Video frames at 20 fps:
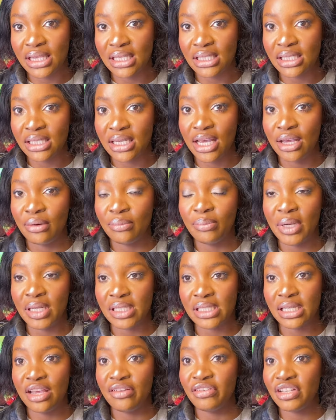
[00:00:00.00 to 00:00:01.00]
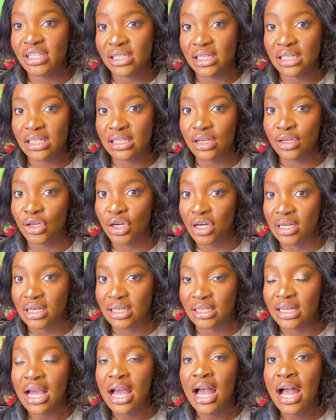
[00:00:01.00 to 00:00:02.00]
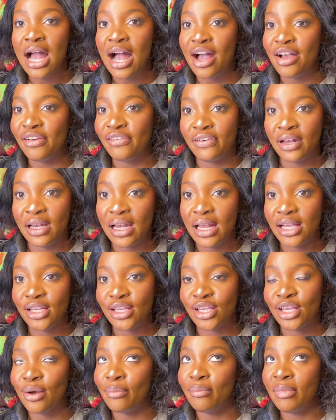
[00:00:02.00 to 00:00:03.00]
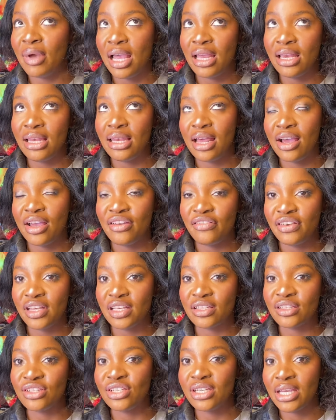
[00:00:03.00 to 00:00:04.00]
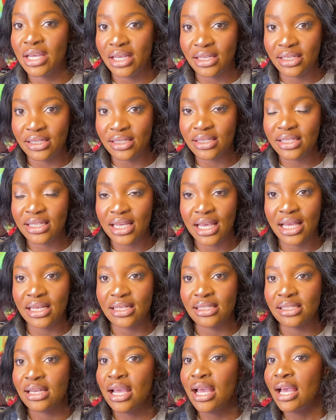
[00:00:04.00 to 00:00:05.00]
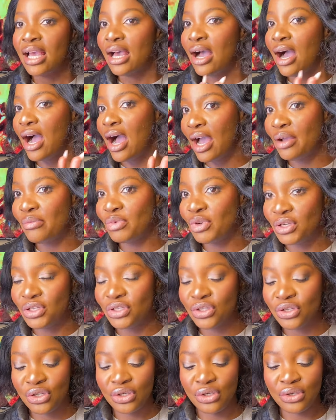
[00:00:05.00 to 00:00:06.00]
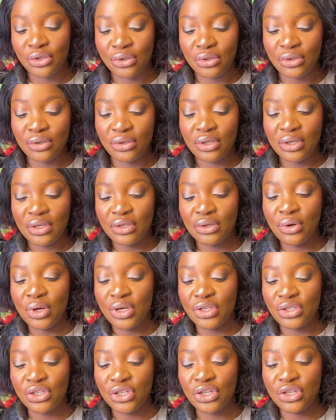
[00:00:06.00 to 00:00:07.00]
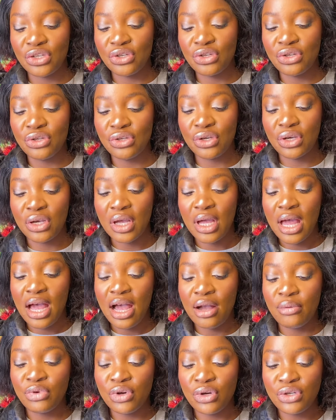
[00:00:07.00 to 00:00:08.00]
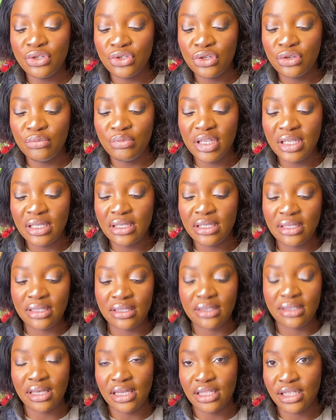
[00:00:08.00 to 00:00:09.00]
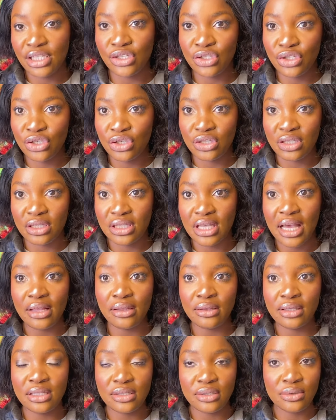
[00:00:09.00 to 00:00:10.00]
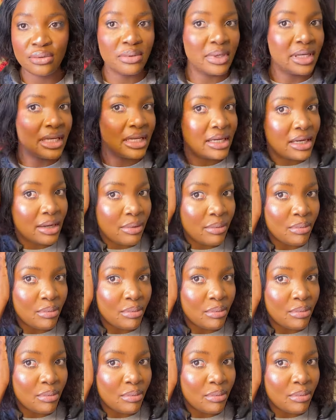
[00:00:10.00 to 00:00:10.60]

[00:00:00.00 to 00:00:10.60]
this hair, but ever since I got it, I feel like my life has changed and I'm going to continue. I'm going to be starting to style this wig,